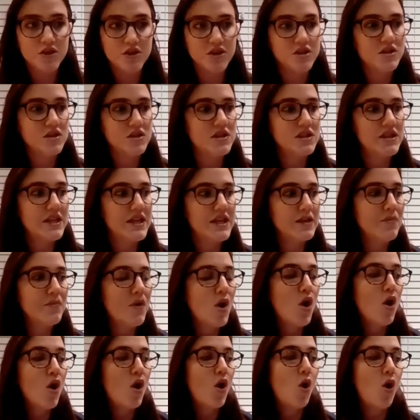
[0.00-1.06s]
Student team,
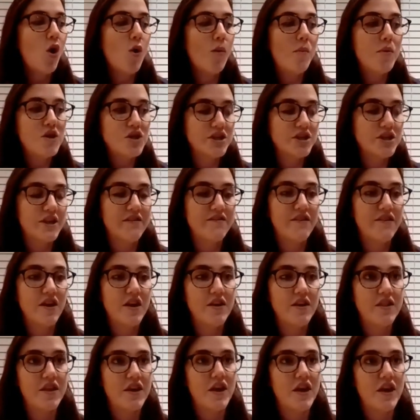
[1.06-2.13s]
or pushing it
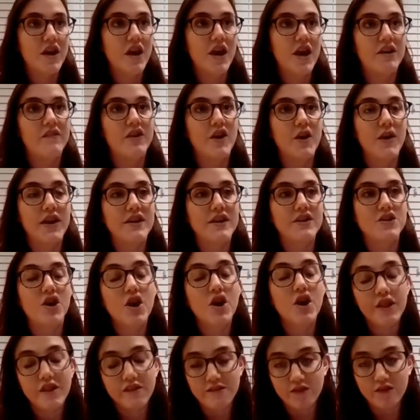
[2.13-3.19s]
further, kind of going into
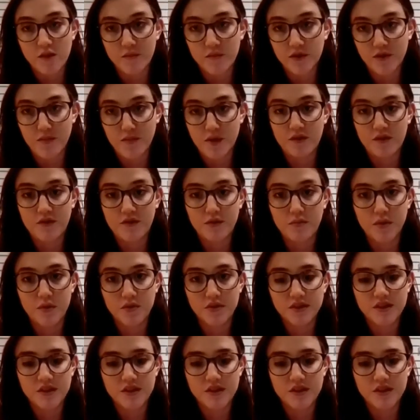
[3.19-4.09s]
other forms of motorsport.